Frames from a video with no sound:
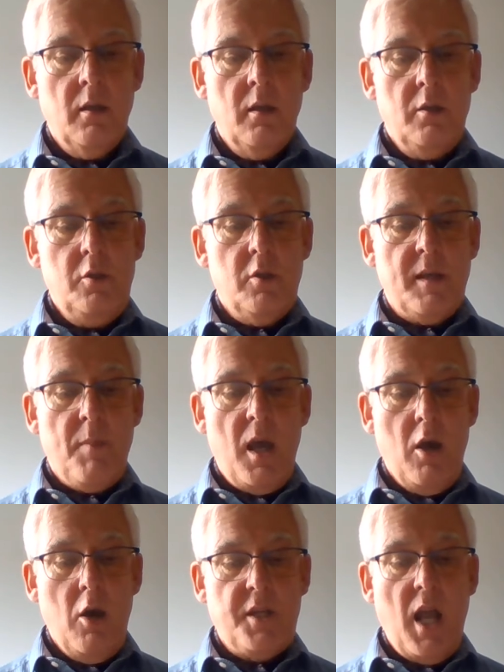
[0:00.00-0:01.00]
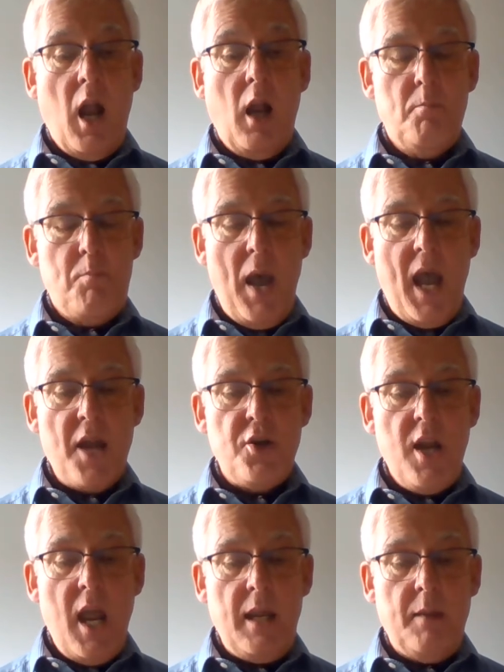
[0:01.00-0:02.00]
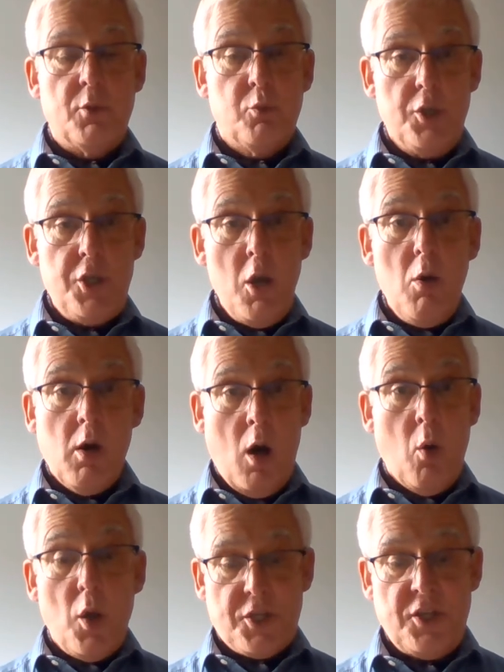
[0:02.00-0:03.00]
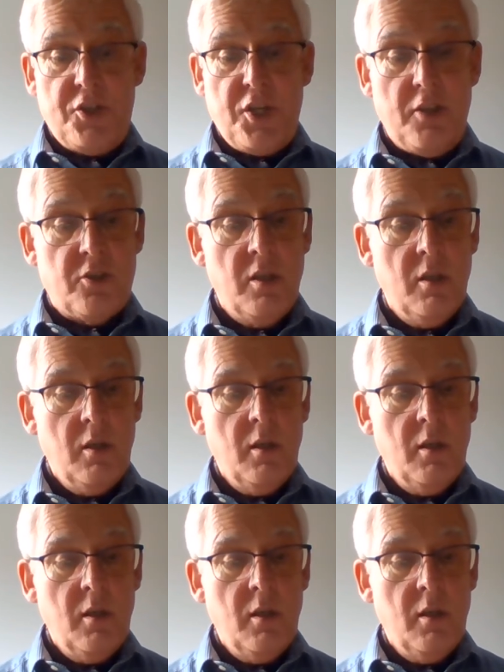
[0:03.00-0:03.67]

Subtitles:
You give my hotel bad names, would you, or wasn't it?